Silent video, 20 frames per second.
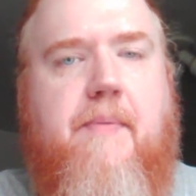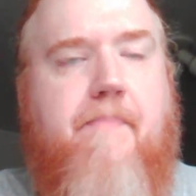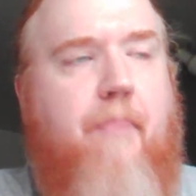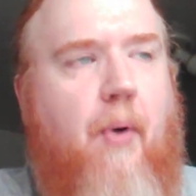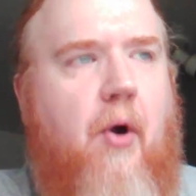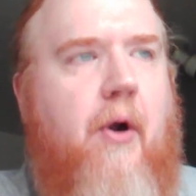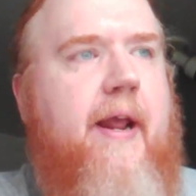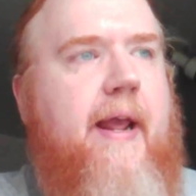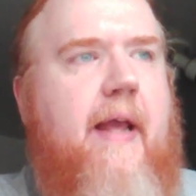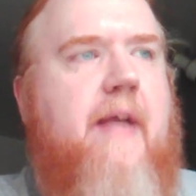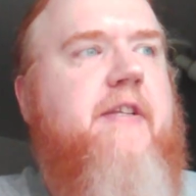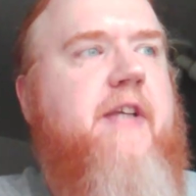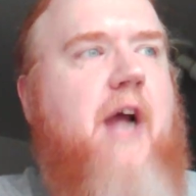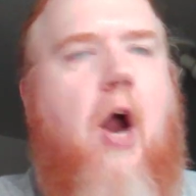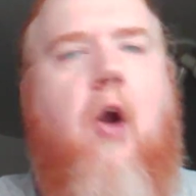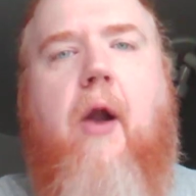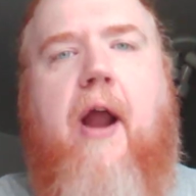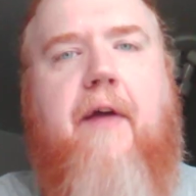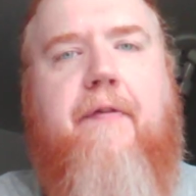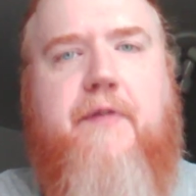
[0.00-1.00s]
Bernie is
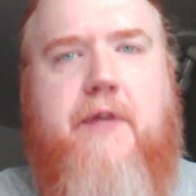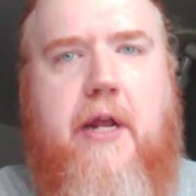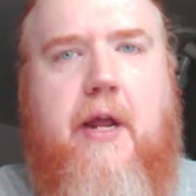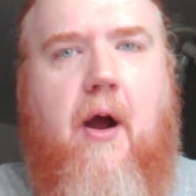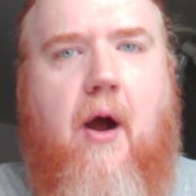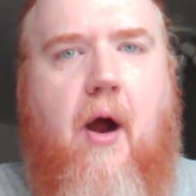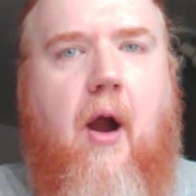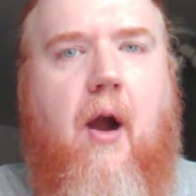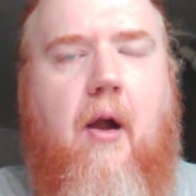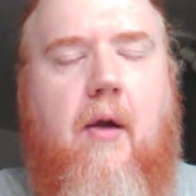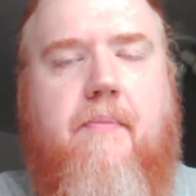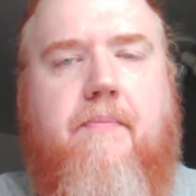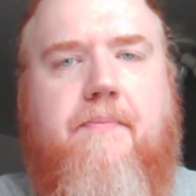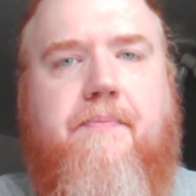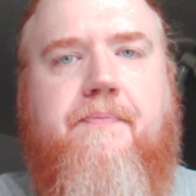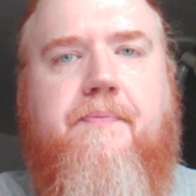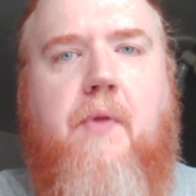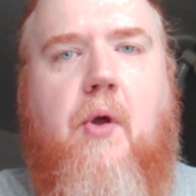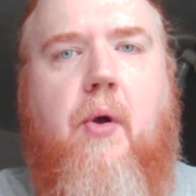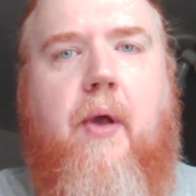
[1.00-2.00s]
our FDR,
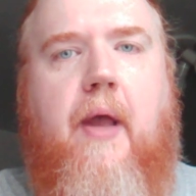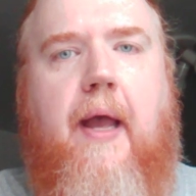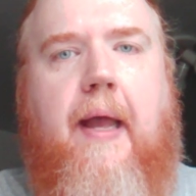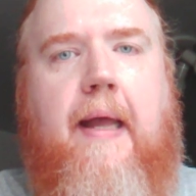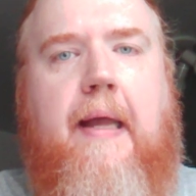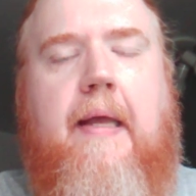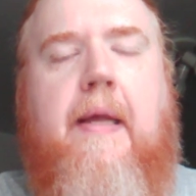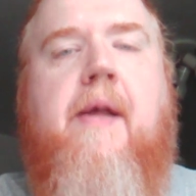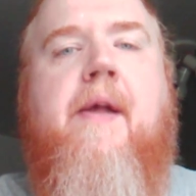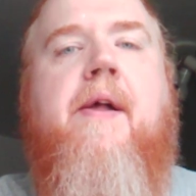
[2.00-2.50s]
okay?